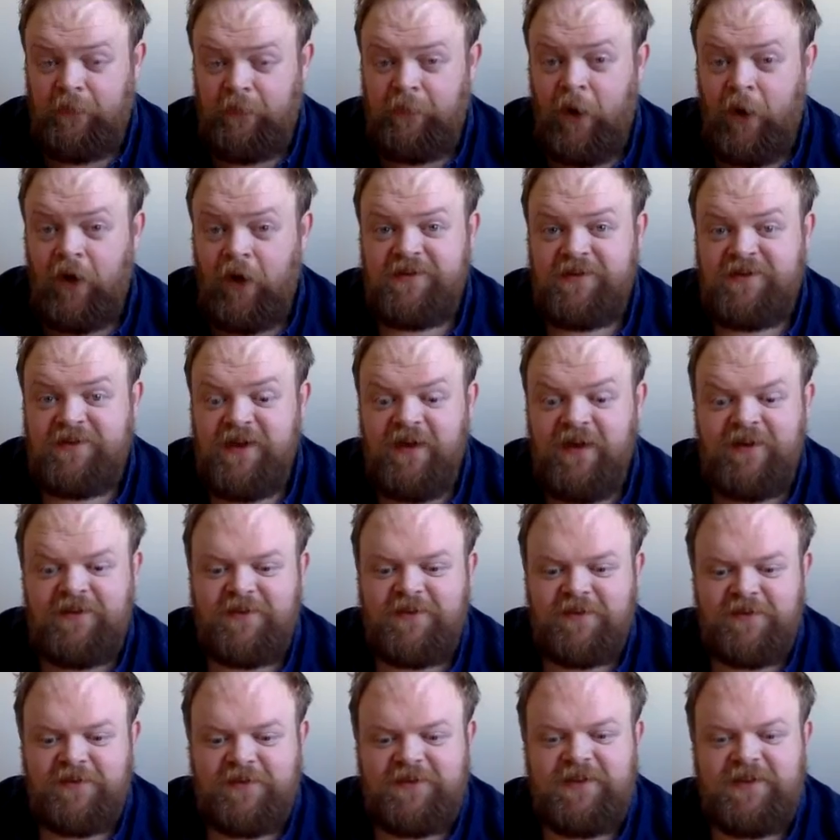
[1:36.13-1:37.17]
The mock
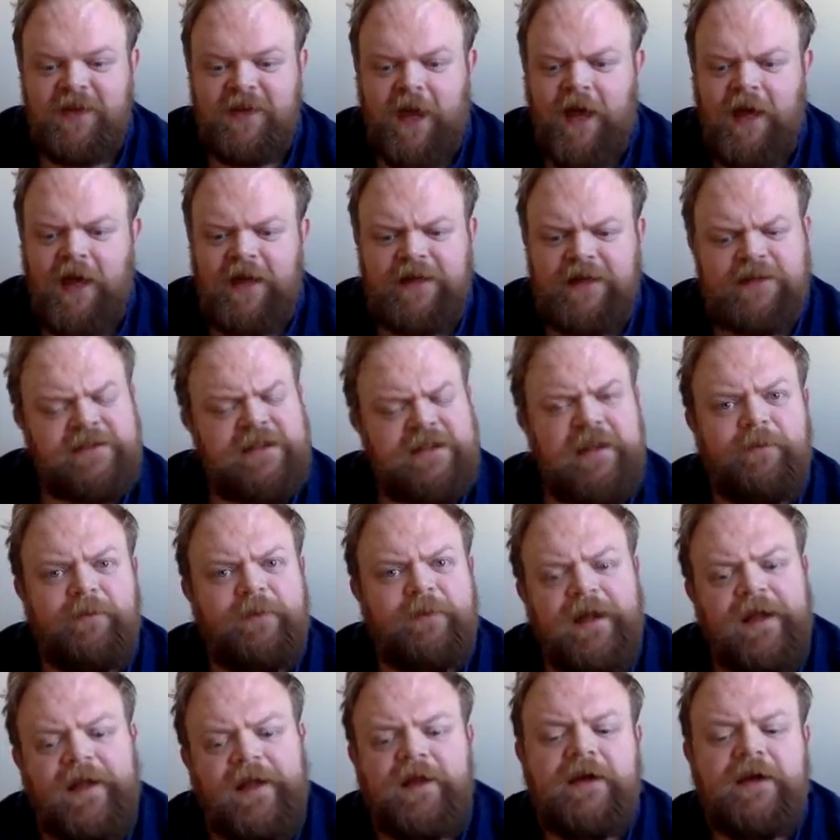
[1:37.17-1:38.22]
turtle sighed
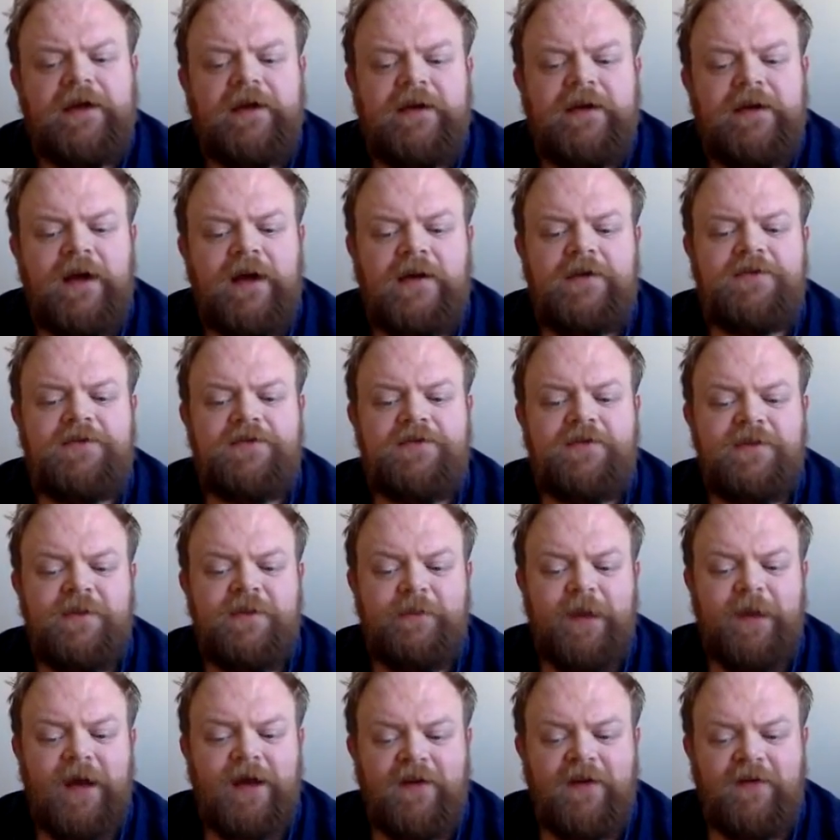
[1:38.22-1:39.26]
deeply and drew
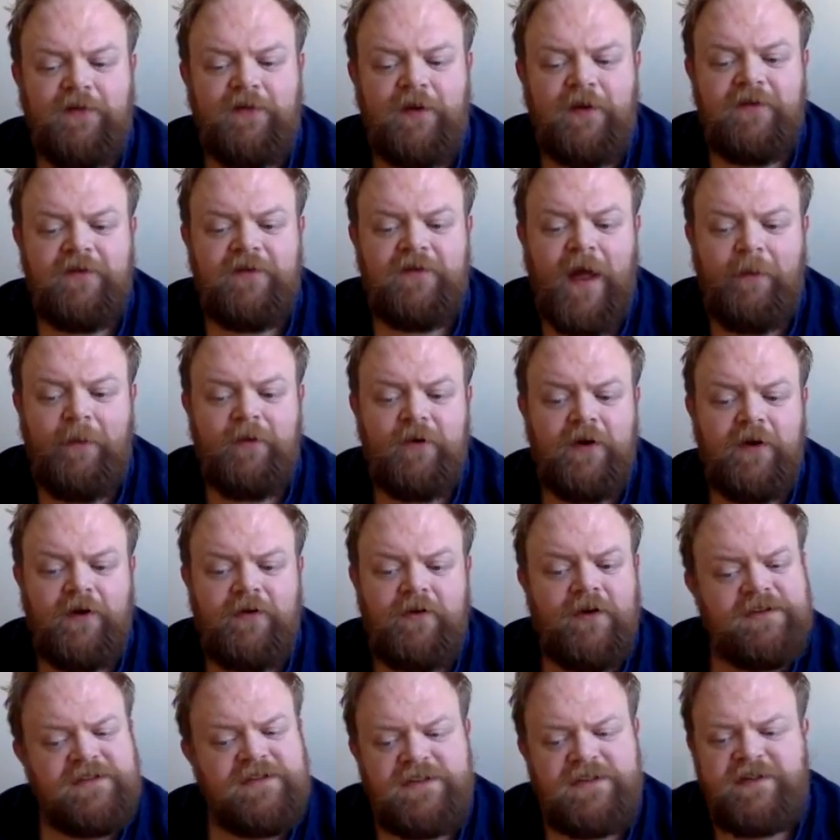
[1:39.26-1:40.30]
the back of one flapper
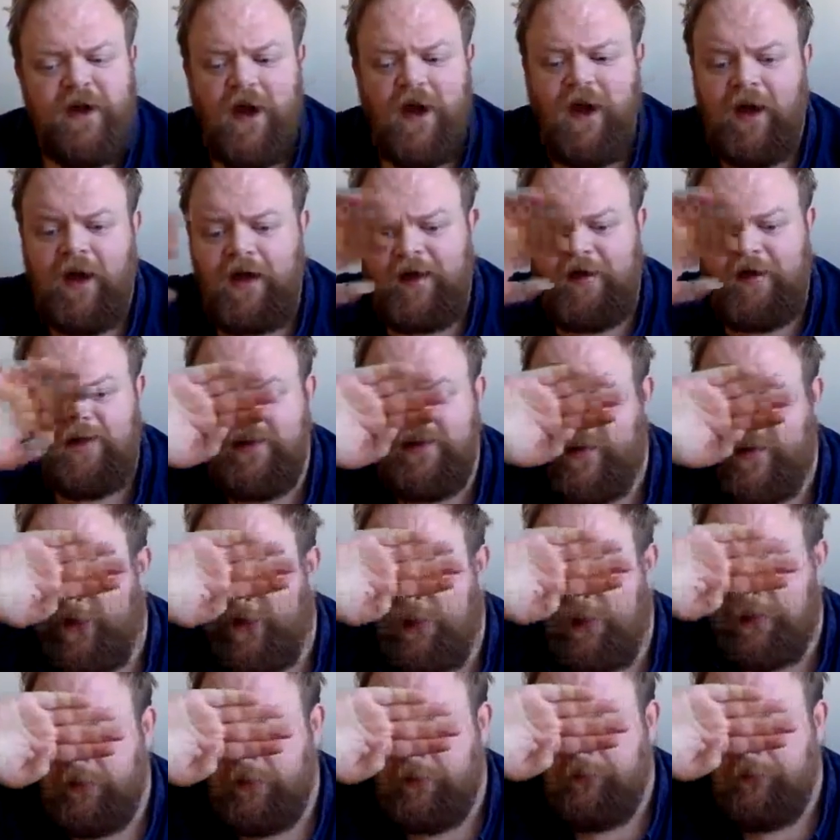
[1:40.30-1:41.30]
across his eyes.